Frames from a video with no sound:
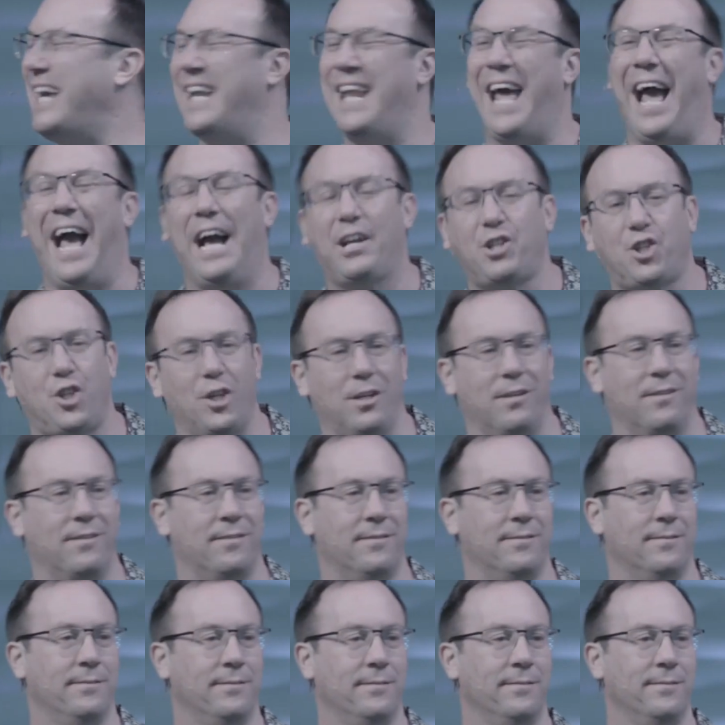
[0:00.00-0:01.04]
in action,
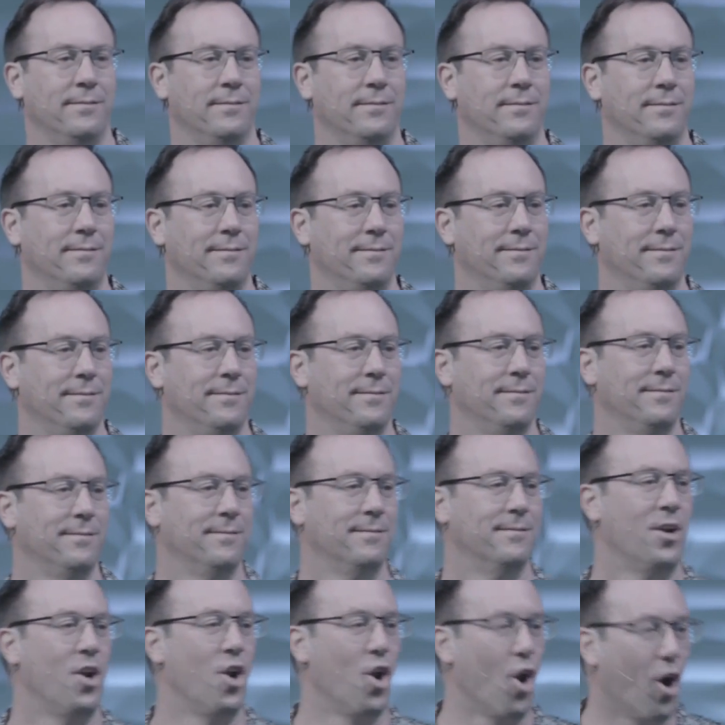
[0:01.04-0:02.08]

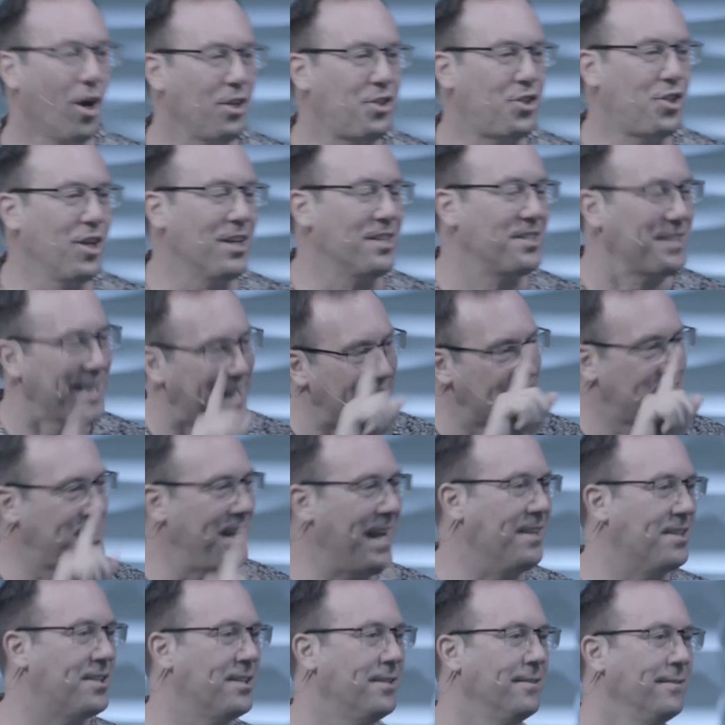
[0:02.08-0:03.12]
not just
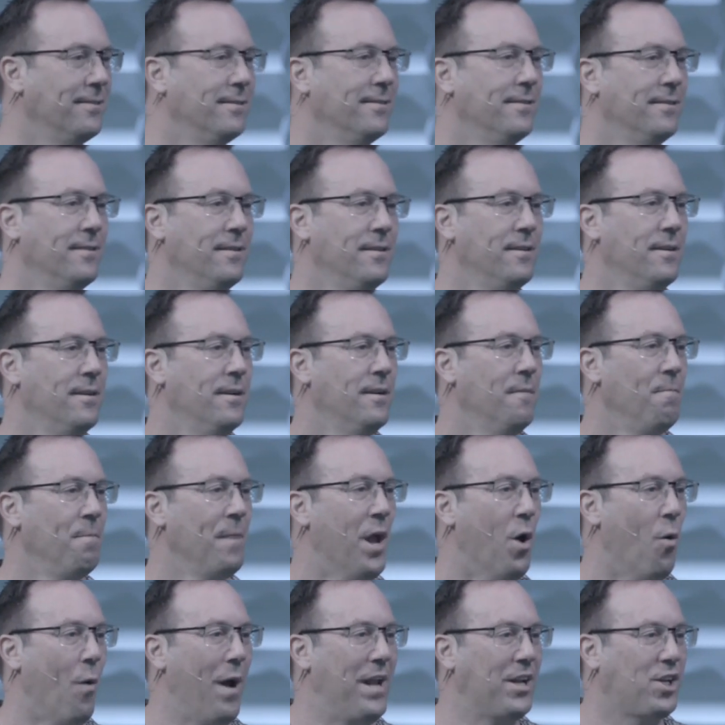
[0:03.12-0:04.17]
assent.
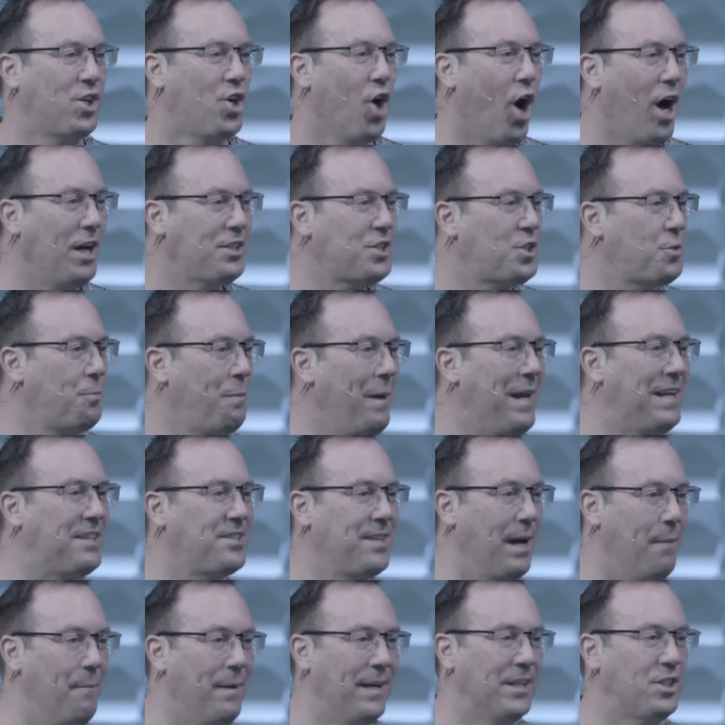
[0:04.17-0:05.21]
When God speaks
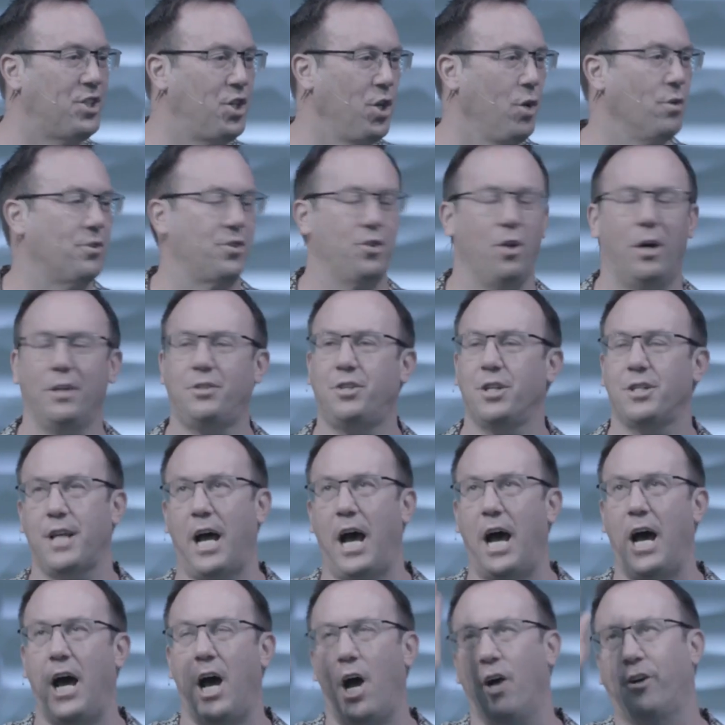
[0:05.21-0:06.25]
something to you, it's not just,
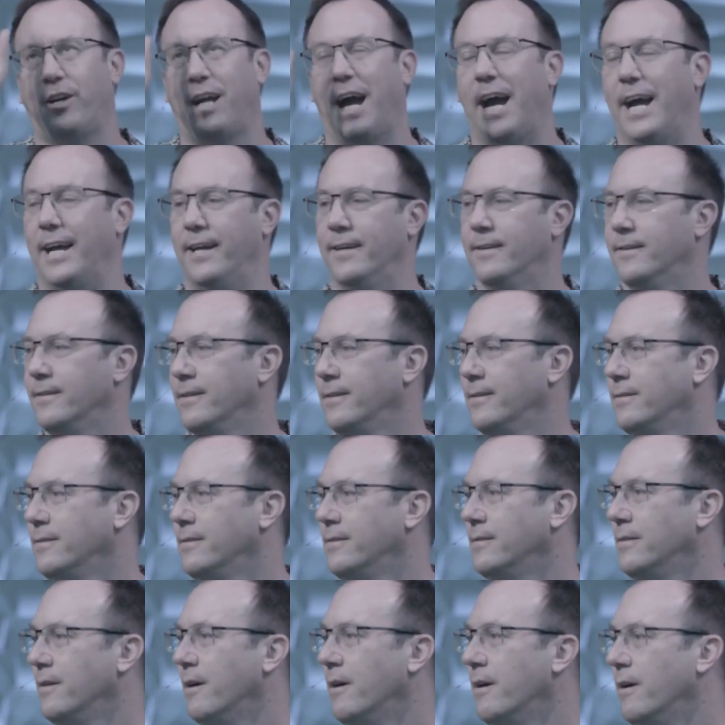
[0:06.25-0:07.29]
okay,
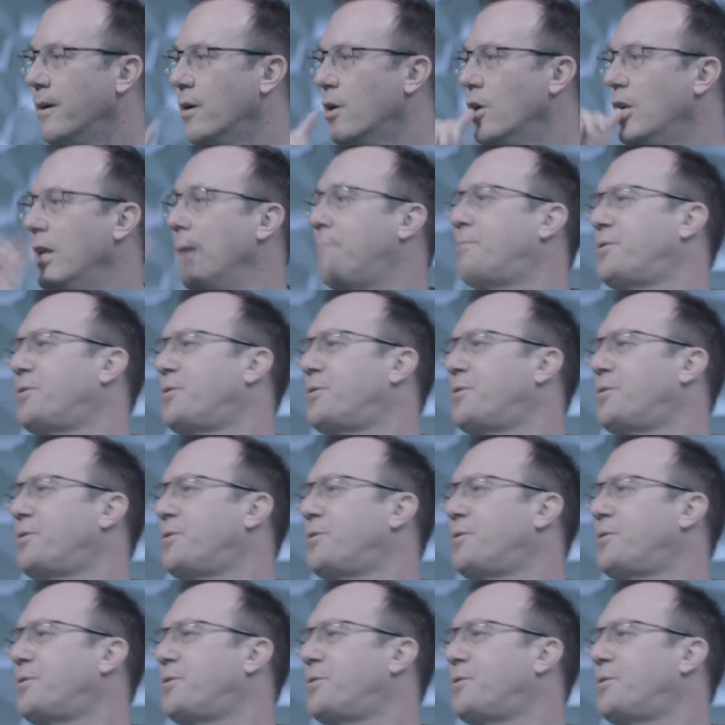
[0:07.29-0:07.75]
lip